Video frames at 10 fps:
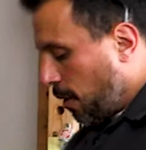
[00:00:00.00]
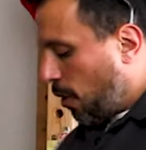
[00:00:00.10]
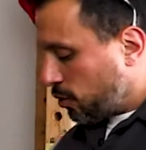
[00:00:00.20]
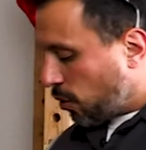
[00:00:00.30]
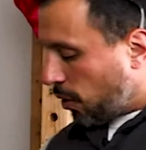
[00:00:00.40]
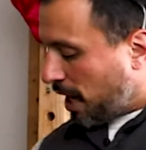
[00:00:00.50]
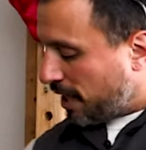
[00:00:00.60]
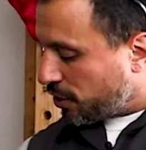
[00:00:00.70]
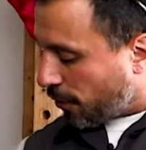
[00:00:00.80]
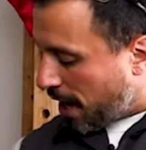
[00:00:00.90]
Hole saw
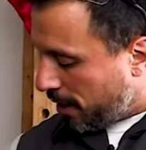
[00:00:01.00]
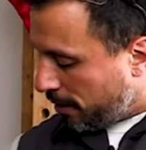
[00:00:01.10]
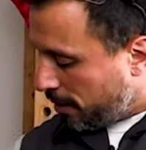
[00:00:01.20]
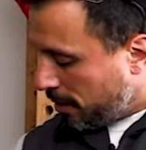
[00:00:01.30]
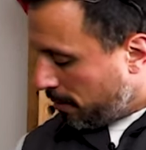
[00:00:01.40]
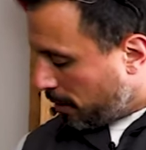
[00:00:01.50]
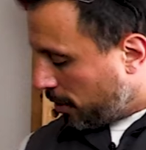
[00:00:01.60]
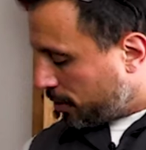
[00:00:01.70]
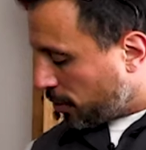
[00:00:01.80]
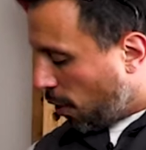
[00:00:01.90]
kit's great
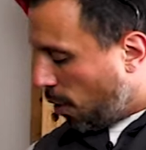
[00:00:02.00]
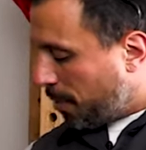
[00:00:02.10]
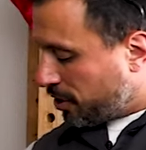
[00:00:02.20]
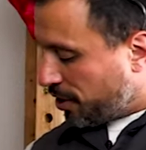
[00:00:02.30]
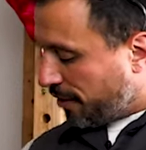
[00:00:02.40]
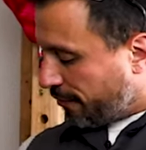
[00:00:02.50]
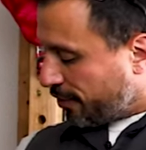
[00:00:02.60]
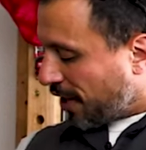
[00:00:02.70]
because there's a whole bunch of different